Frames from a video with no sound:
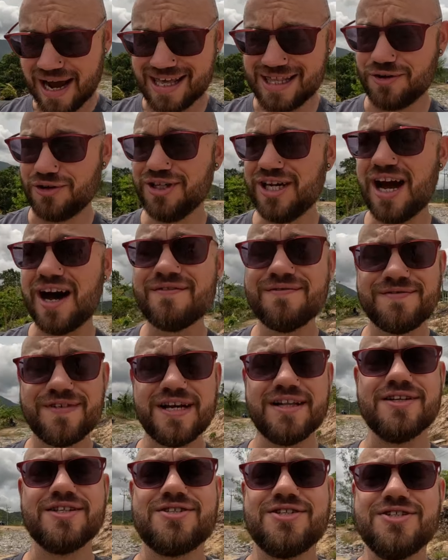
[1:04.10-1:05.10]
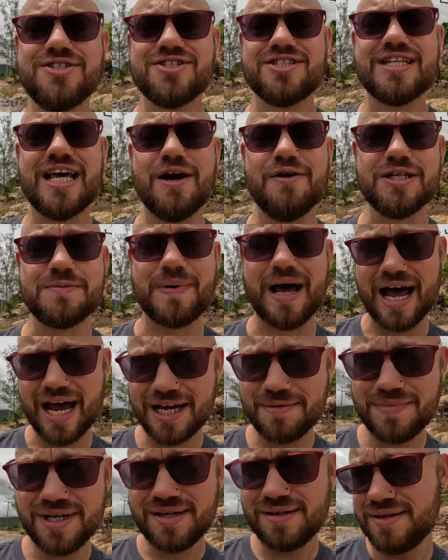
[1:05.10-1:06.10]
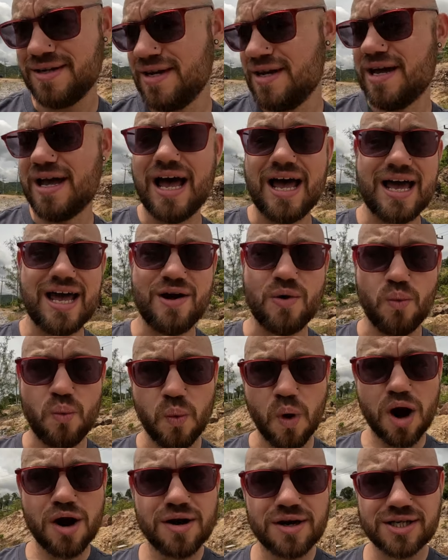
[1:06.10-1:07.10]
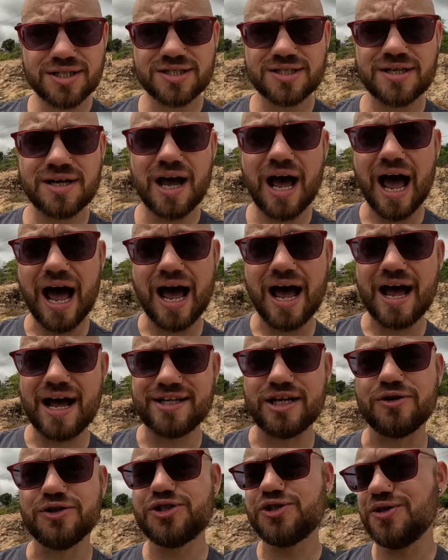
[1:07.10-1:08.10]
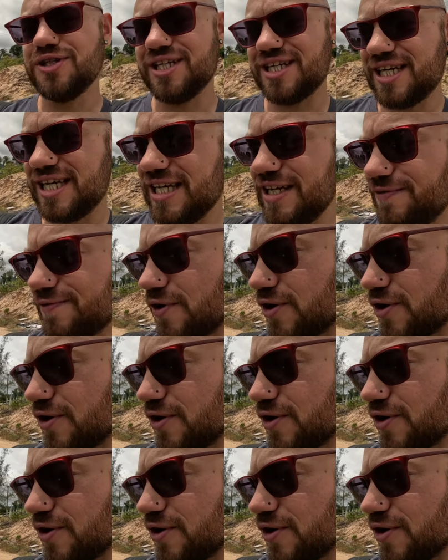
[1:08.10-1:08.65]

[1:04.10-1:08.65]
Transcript: And I'm going to unveil it to you just now. It's behind me. It works, and I'll show you the key